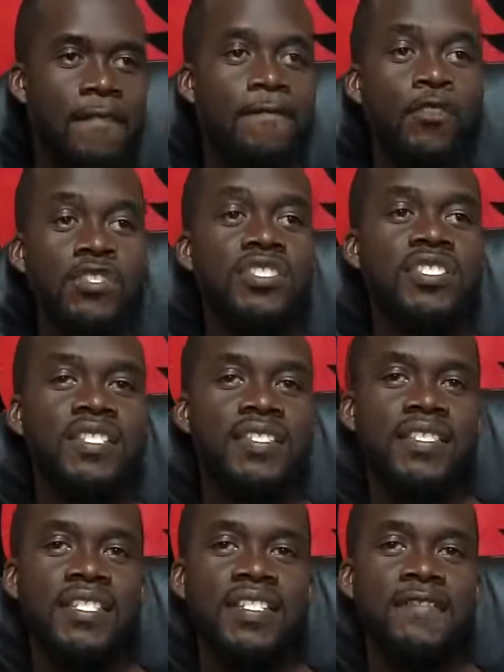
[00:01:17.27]

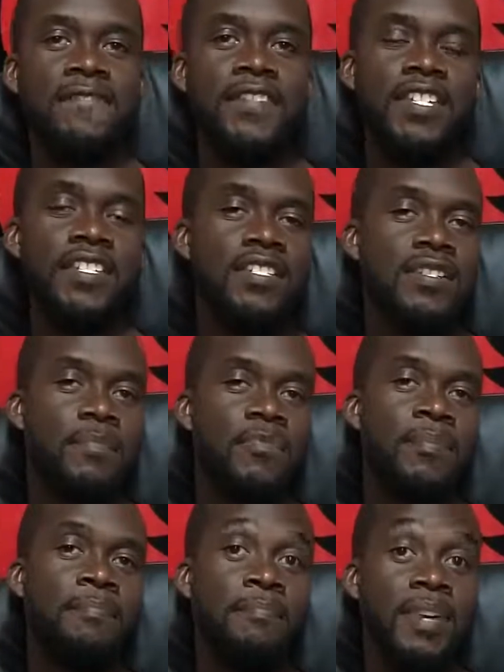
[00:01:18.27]
unfortunately for
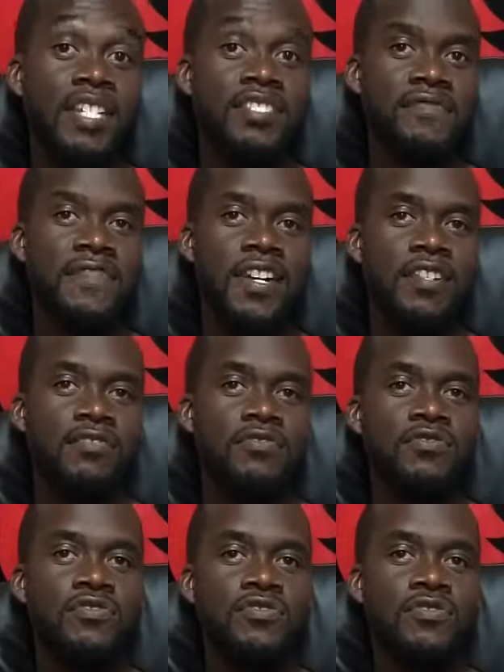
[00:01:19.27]
him, the best
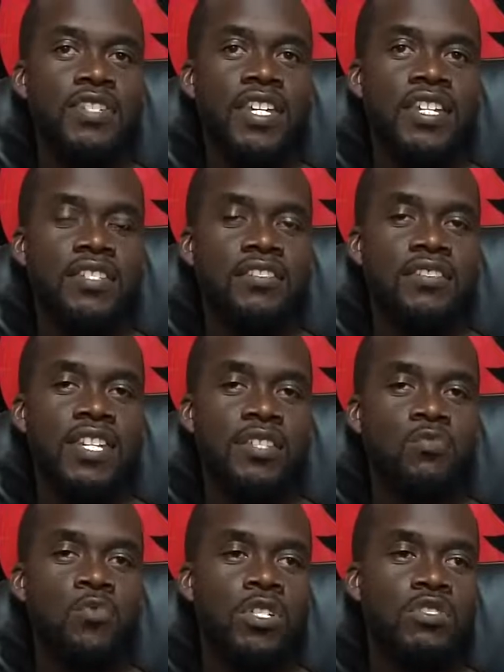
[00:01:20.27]
fighters
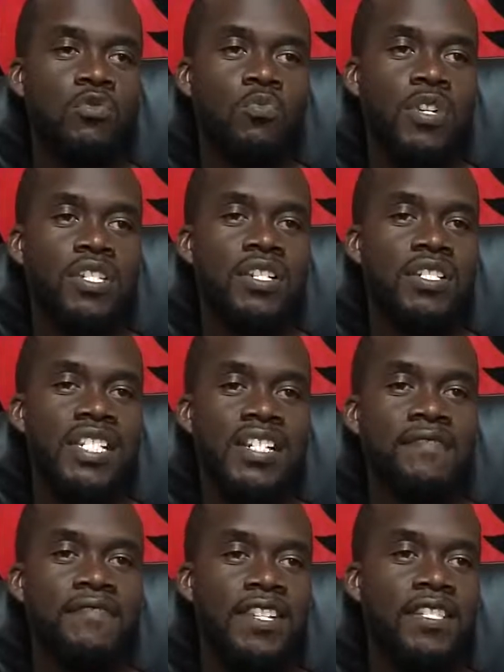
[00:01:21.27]
at welterweight are
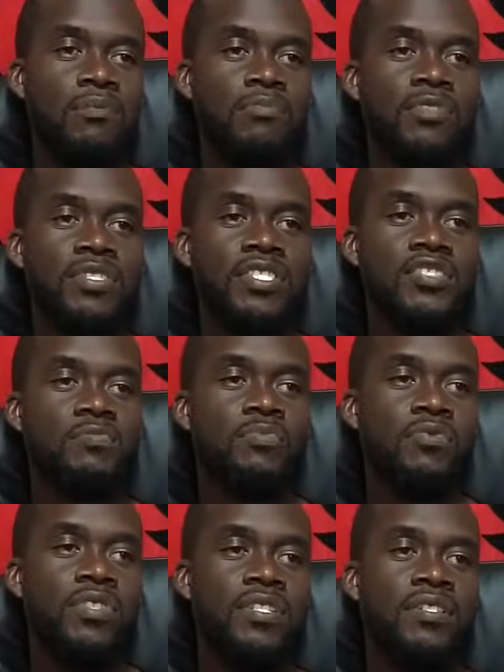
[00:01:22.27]
not available at this
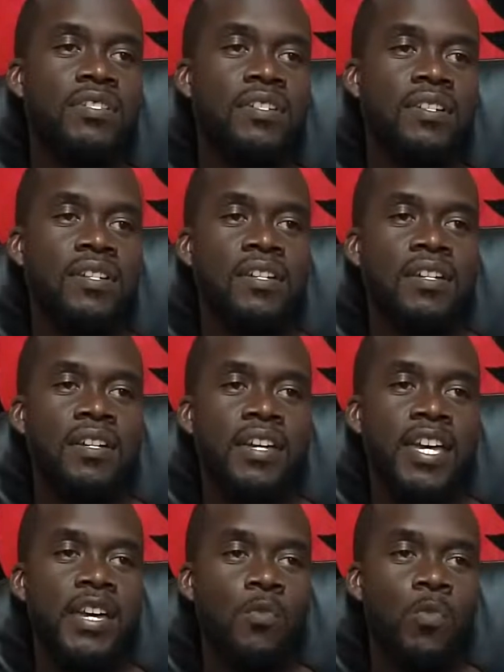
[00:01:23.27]
point.
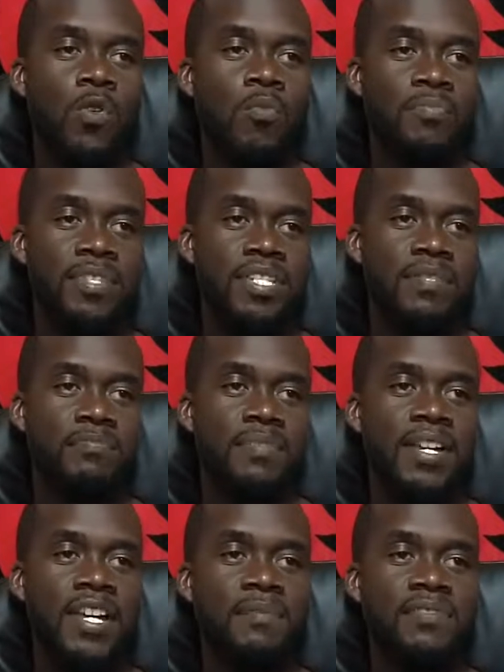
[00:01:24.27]
And won't be
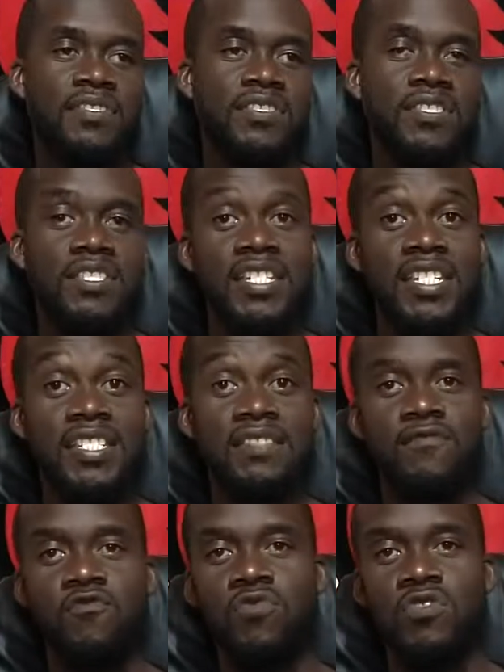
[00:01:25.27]
perhaps until the
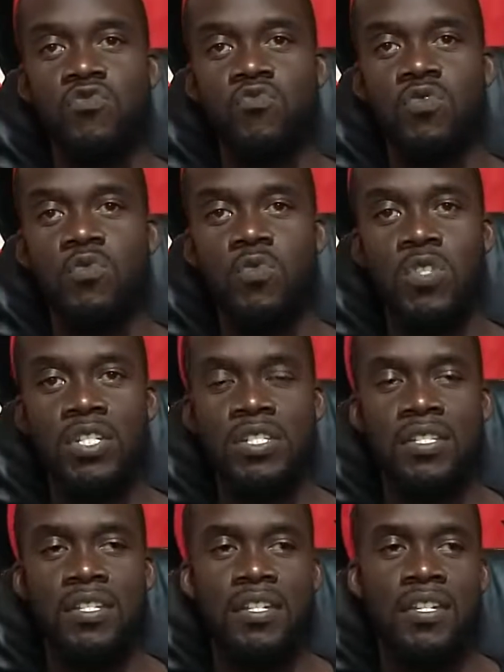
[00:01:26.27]
end of 2021,